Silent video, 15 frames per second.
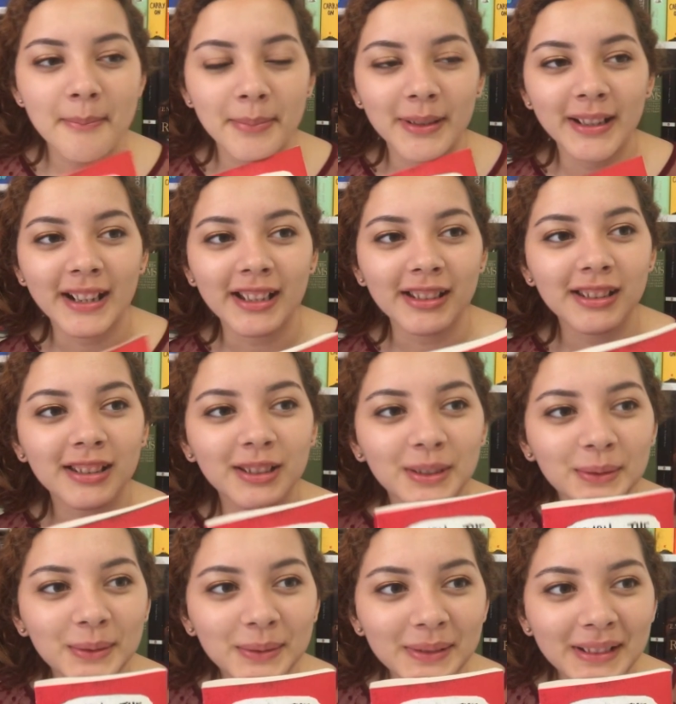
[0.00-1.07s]
But as
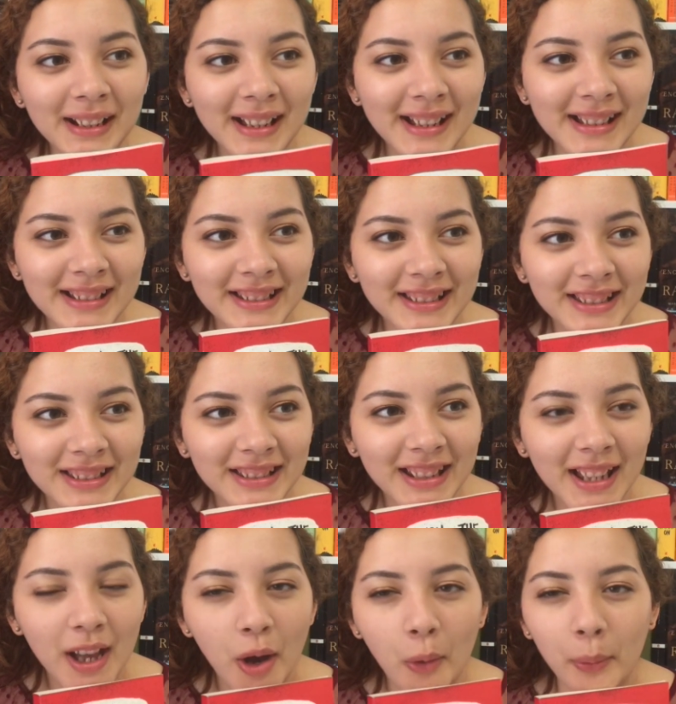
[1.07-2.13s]
soon as
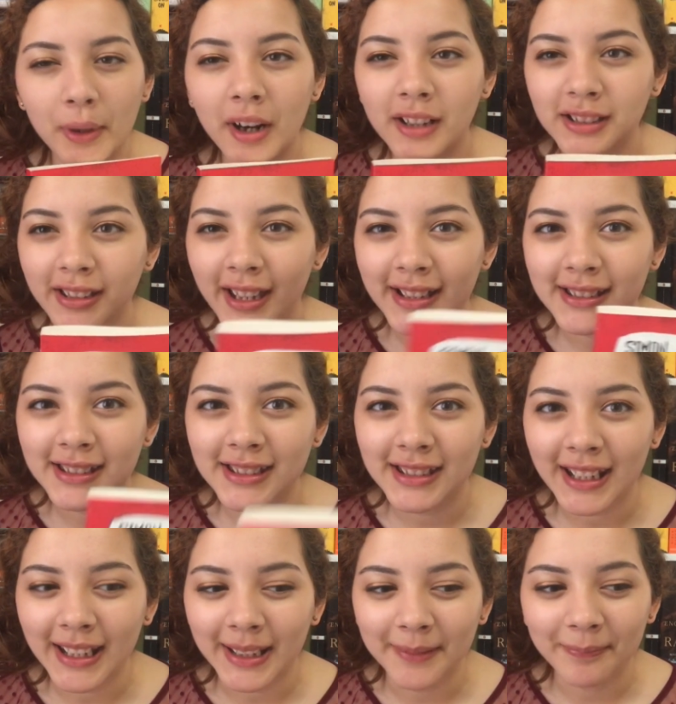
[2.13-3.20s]
we got to that
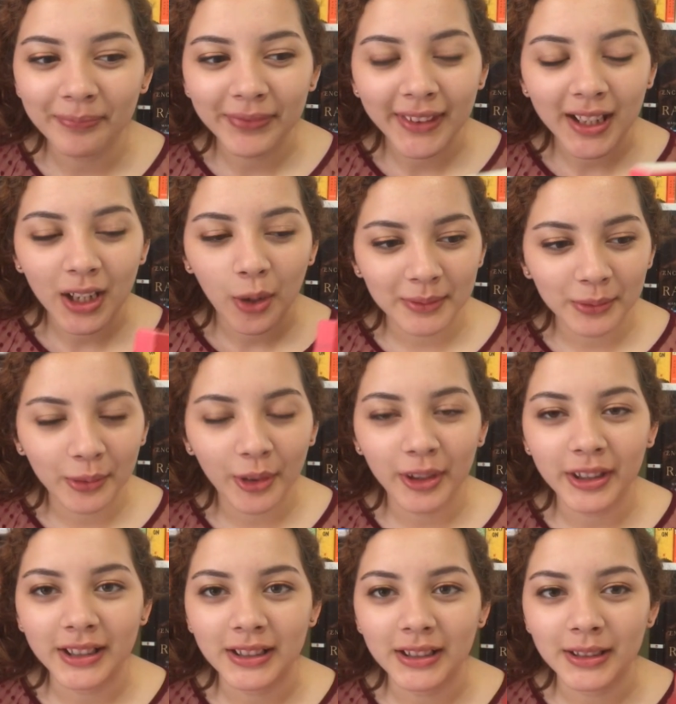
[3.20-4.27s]
scene where
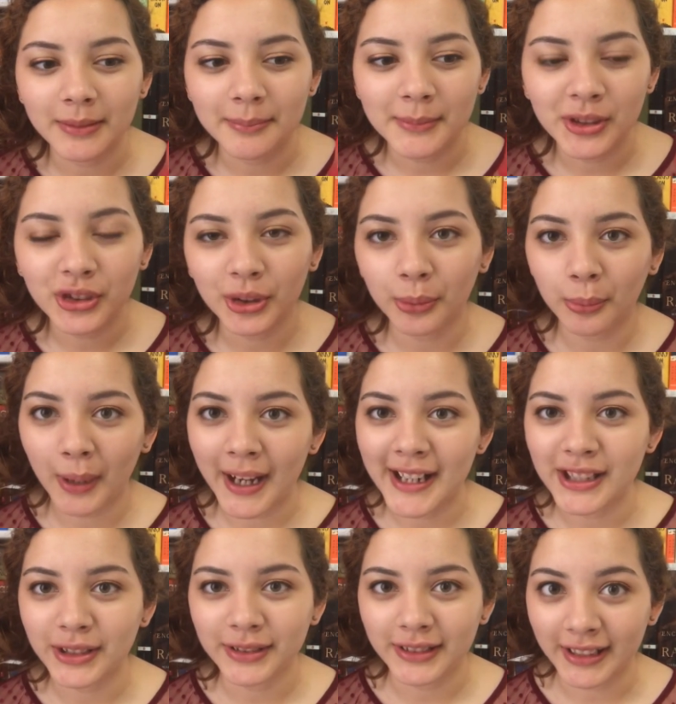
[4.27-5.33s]
the Mr.
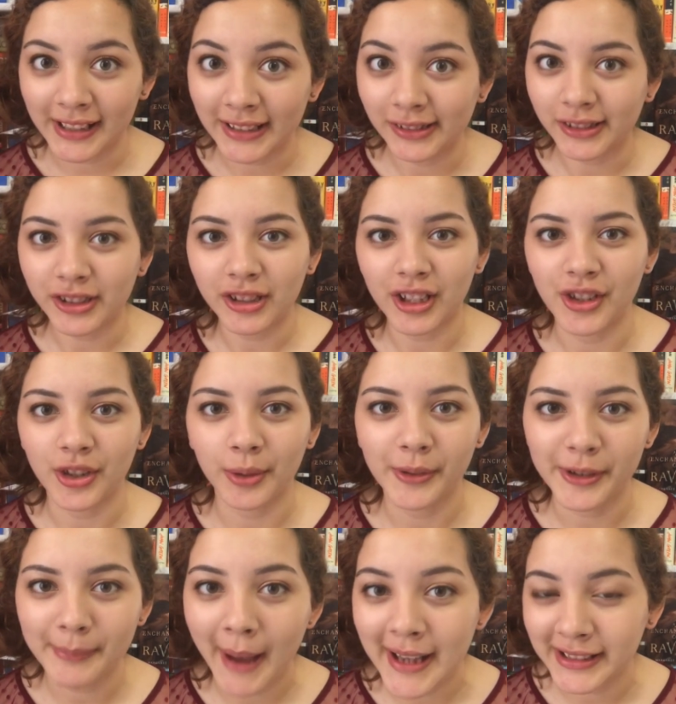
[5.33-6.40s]
Wise, the English teacher,
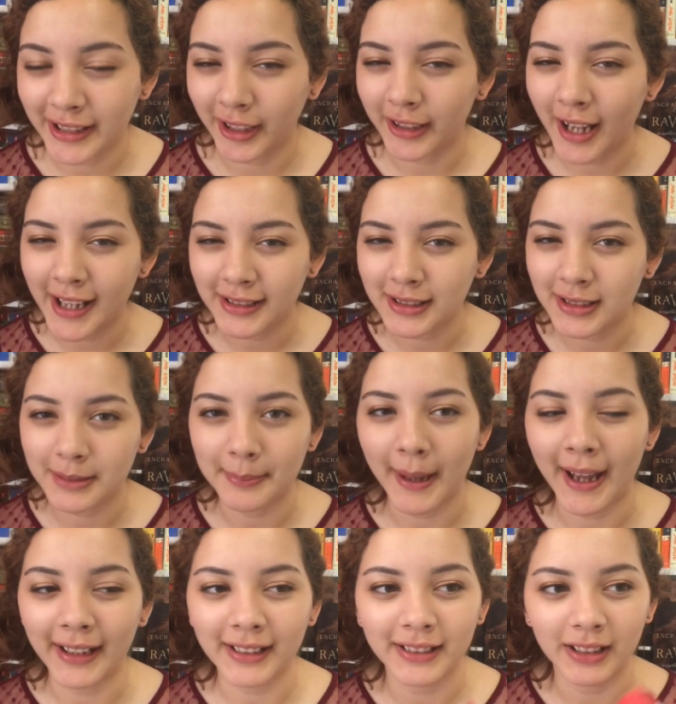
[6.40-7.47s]
was passing the tests
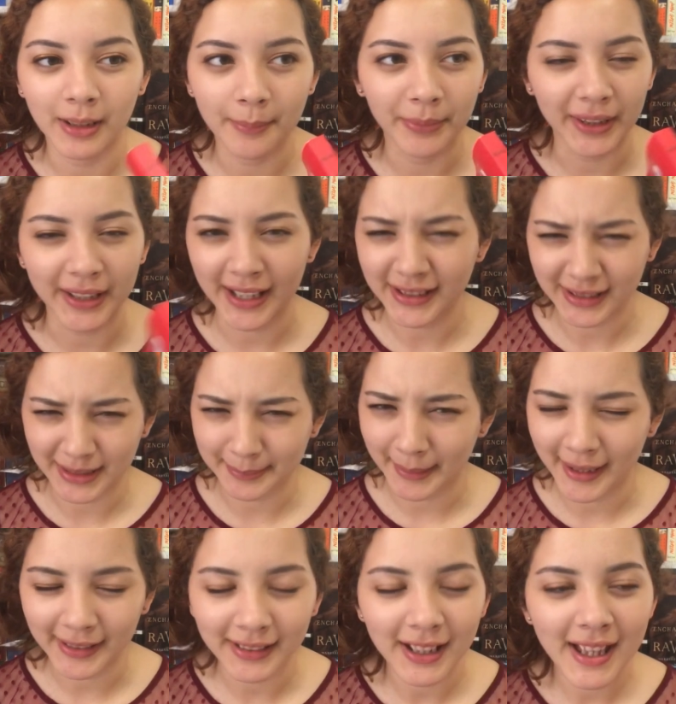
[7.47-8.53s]
back, the essays
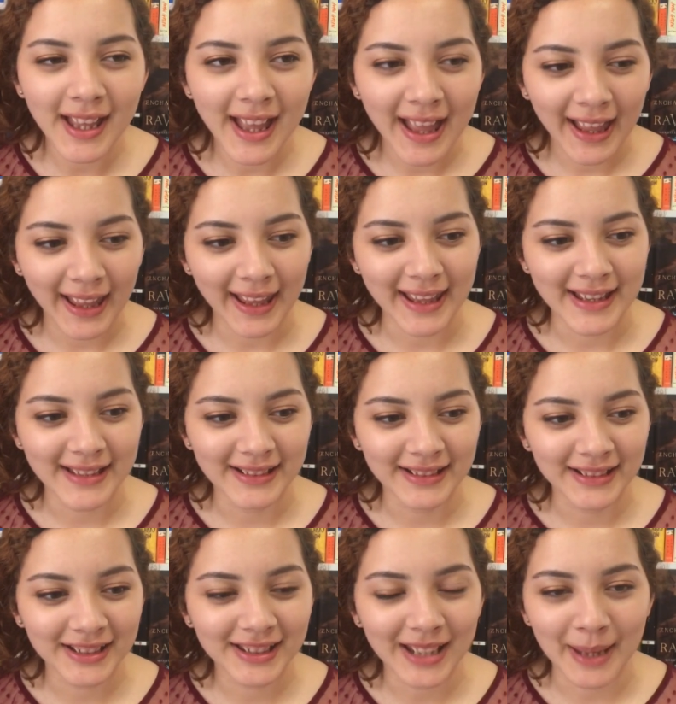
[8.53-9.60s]
back,
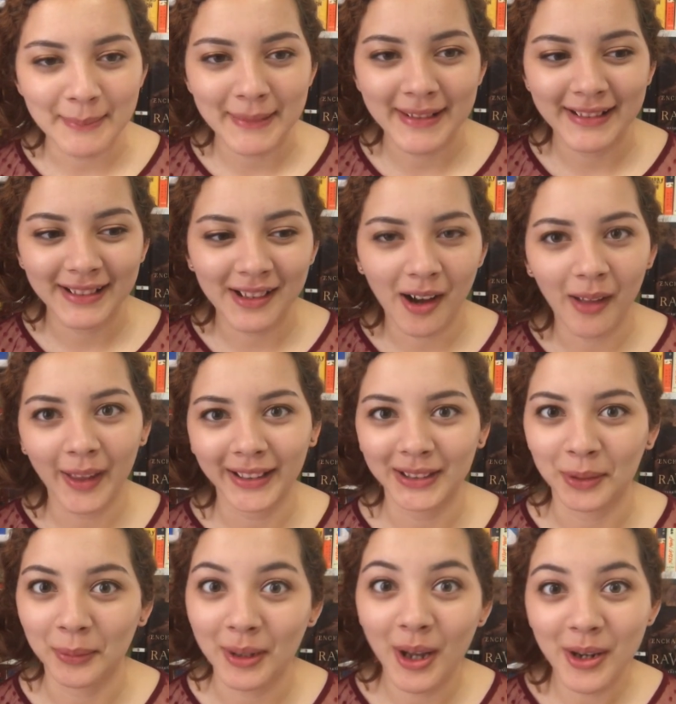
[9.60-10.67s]
and Simon got like
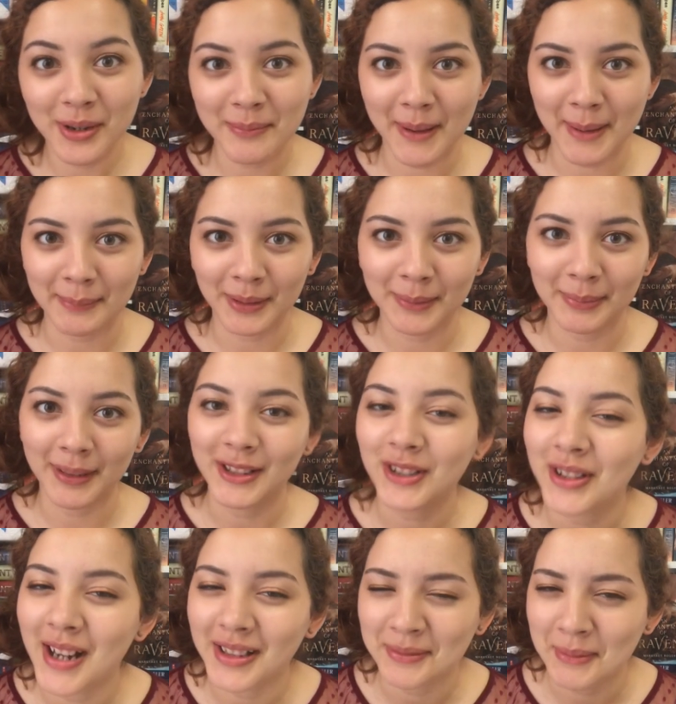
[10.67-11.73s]
the 100 paper, but it
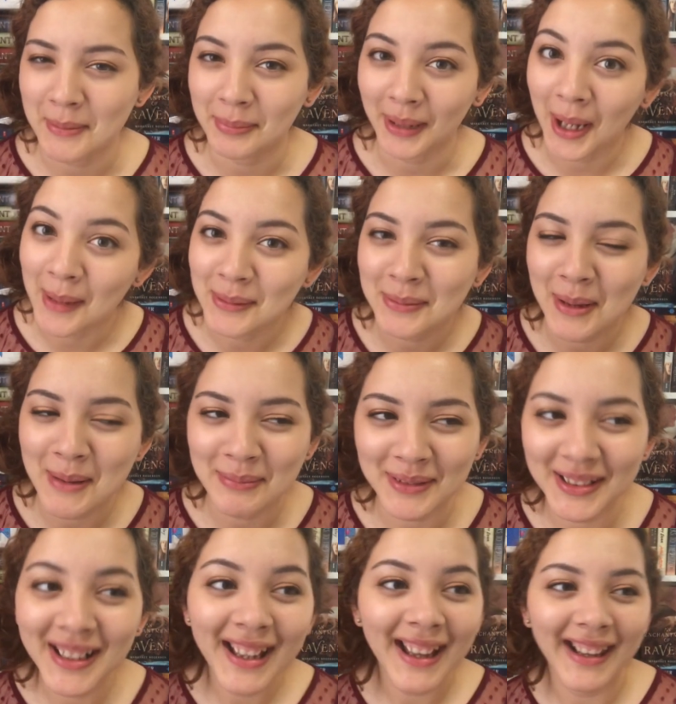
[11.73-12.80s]
turned out to be Bram's paper,
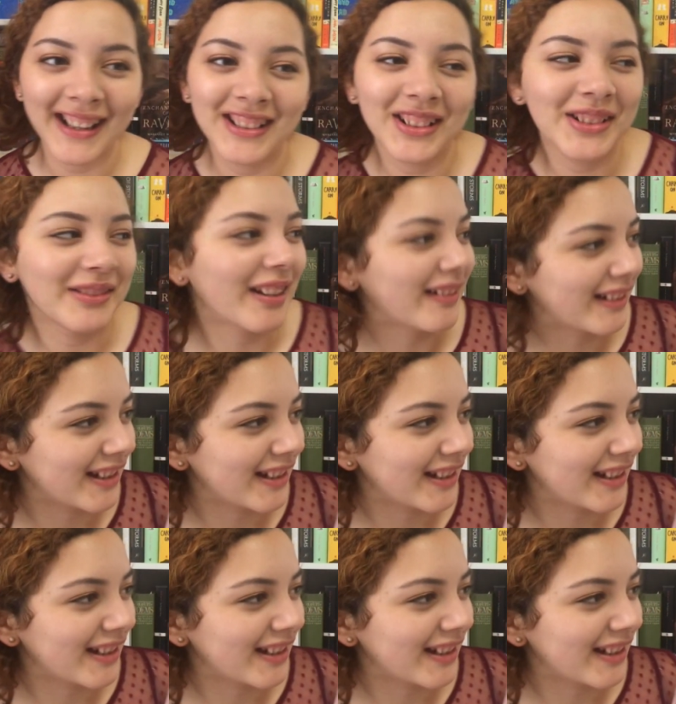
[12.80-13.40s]
and he turned around